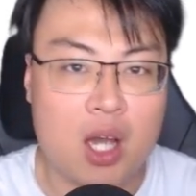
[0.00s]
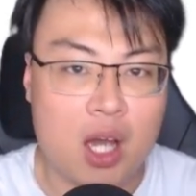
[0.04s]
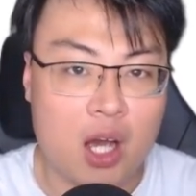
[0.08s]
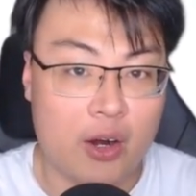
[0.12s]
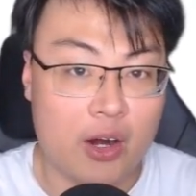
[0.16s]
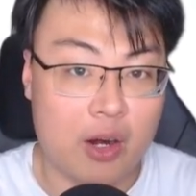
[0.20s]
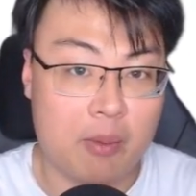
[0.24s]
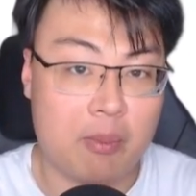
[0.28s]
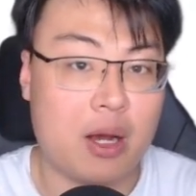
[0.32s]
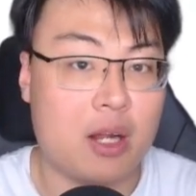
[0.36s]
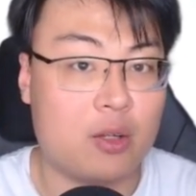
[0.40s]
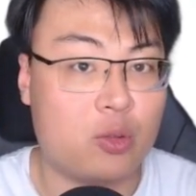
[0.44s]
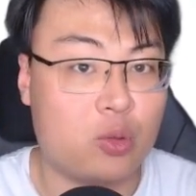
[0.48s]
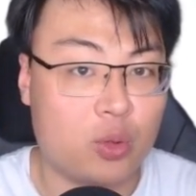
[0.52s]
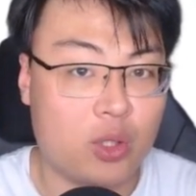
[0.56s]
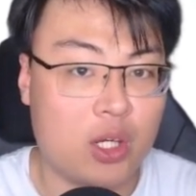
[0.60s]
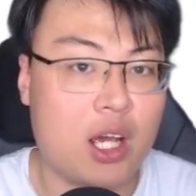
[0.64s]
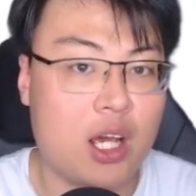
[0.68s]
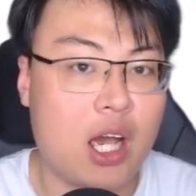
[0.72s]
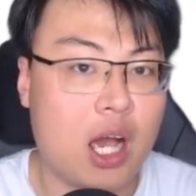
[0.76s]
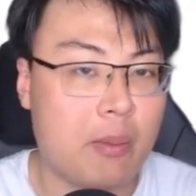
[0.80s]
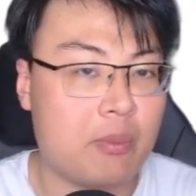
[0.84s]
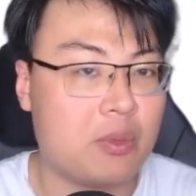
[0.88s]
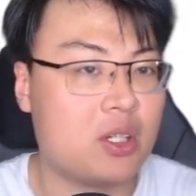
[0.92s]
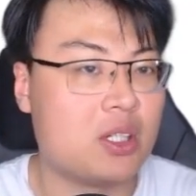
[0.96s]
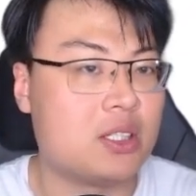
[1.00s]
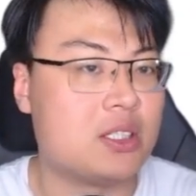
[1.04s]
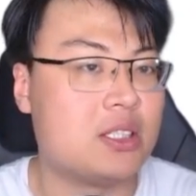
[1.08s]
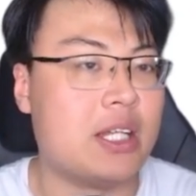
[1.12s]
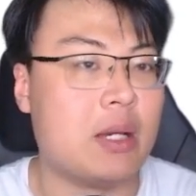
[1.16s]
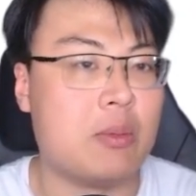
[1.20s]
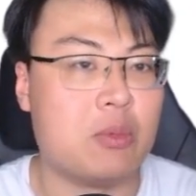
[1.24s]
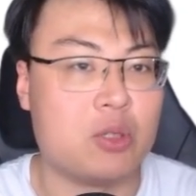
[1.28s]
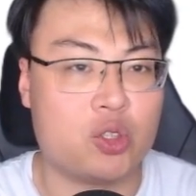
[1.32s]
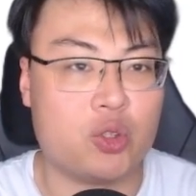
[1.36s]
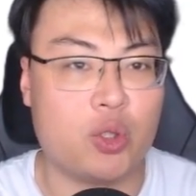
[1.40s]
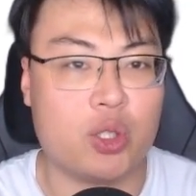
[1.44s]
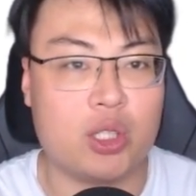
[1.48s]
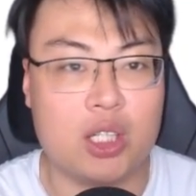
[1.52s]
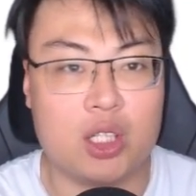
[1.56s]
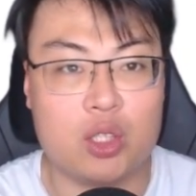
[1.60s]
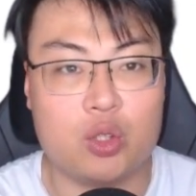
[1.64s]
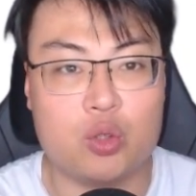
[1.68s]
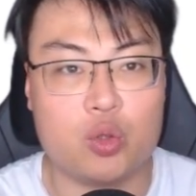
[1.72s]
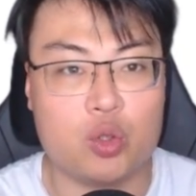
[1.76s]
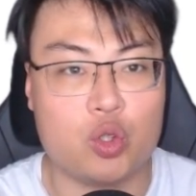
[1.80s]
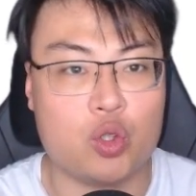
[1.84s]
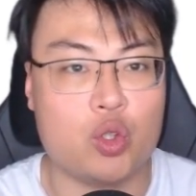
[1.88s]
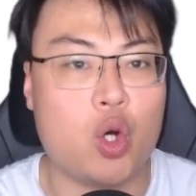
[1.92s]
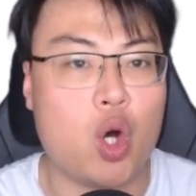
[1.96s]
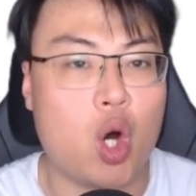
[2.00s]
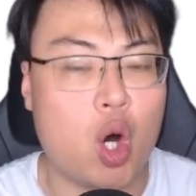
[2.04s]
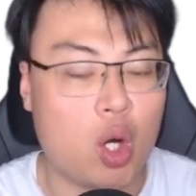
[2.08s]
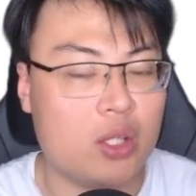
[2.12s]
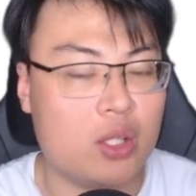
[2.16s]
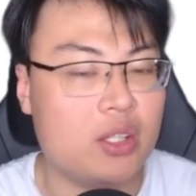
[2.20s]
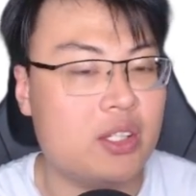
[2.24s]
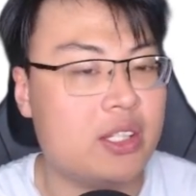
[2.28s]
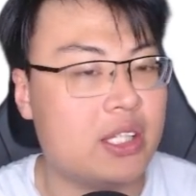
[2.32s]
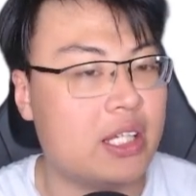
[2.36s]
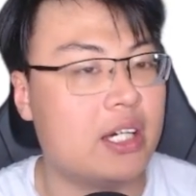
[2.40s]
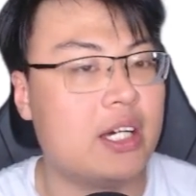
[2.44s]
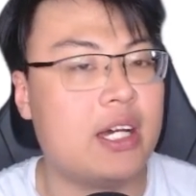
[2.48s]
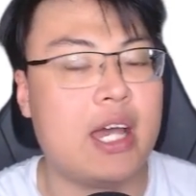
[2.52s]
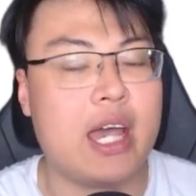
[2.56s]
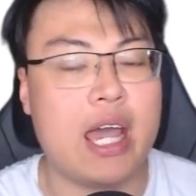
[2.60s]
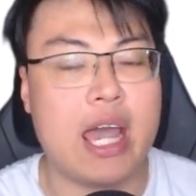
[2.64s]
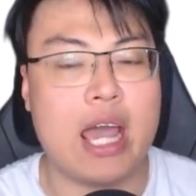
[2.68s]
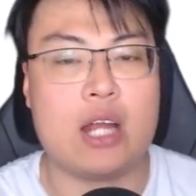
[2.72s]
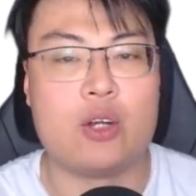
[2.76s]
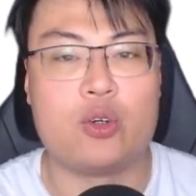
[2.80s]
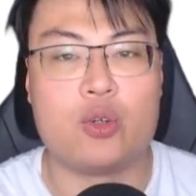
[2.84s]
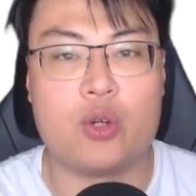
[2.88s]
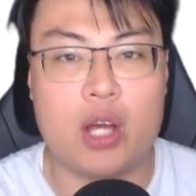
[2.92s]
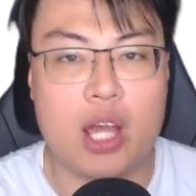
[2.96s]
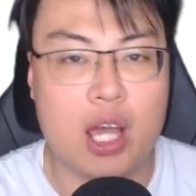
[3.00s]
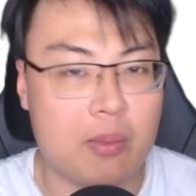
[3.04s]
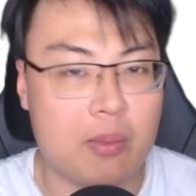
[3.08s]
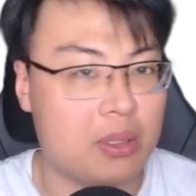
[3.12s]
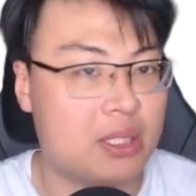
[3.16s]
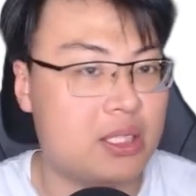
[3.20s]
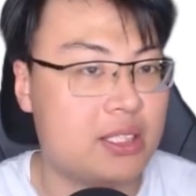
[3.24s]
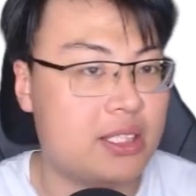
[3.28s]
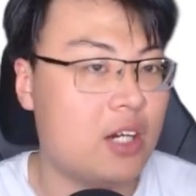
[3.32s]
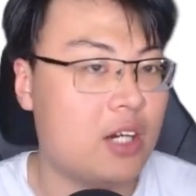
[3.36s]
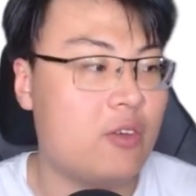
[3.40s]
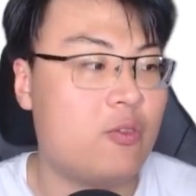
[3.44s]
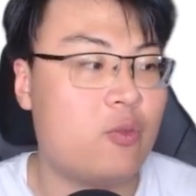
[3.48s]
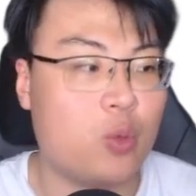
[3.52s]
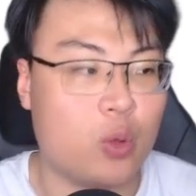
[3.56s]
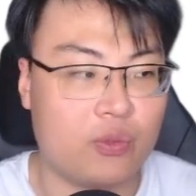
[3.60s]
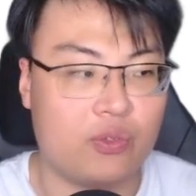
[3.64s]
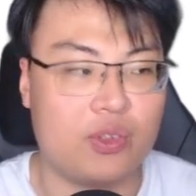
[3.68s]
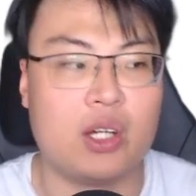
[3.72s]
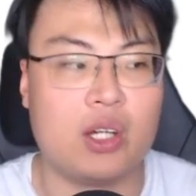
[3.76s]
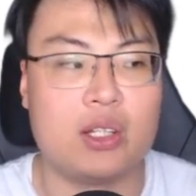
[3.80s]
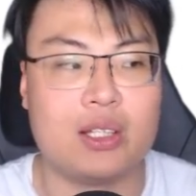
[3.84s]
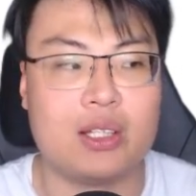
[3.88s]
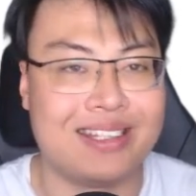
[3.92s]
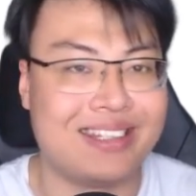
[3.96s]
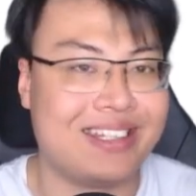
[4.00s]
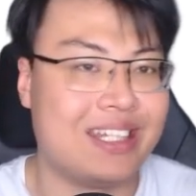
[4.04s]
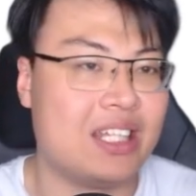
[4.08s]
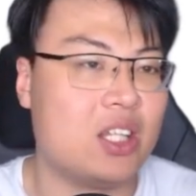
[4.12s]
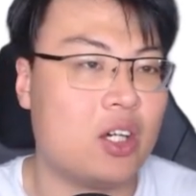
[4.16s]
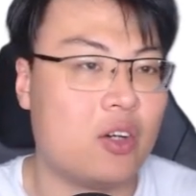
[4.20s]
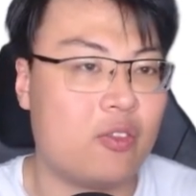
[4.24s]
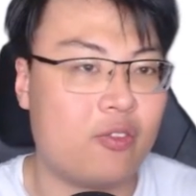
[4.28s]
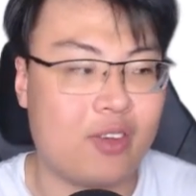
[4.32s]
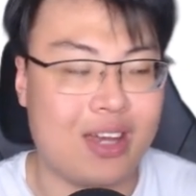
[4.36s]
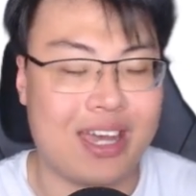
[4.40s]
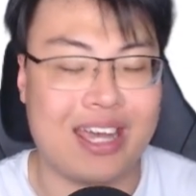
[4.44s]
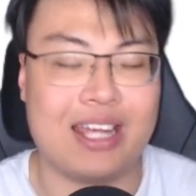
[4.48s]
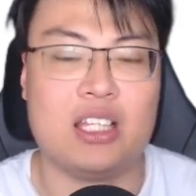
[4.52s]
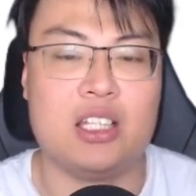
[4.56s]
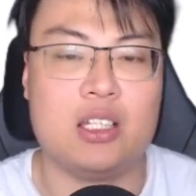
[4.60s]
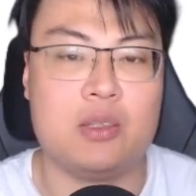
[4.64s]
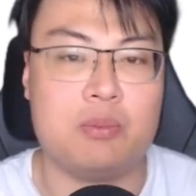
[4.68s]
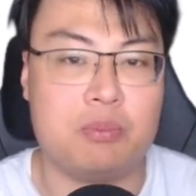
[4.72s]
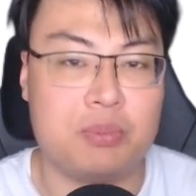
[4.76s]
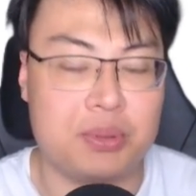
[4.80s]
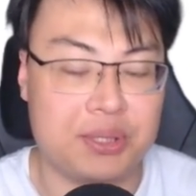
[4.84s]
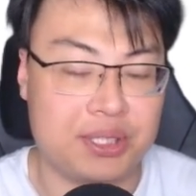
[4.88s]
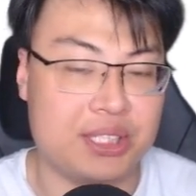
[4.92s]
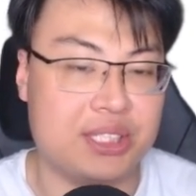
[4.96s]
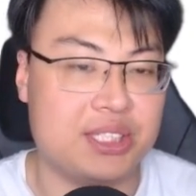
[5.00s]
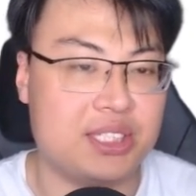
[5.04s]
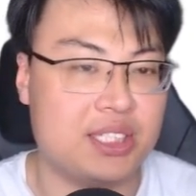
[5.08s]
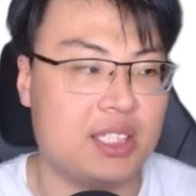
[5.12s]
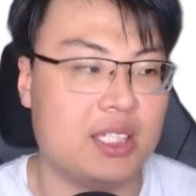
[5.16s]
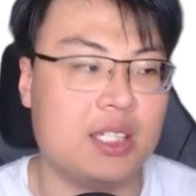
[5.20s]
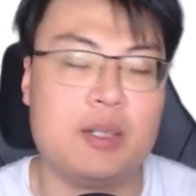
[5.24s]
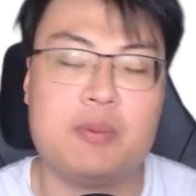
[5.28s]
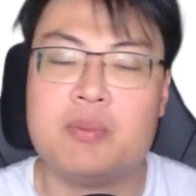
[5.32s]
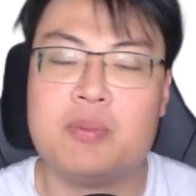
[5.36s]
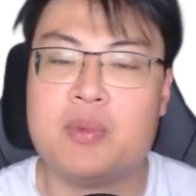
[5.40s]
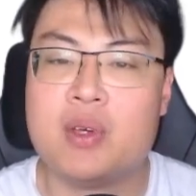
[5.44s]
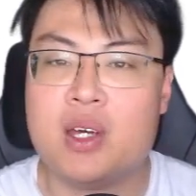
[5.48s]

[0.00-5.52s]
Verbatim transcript: All right, but today I'm just demonstrating to you on the Android itself without the need of any P C.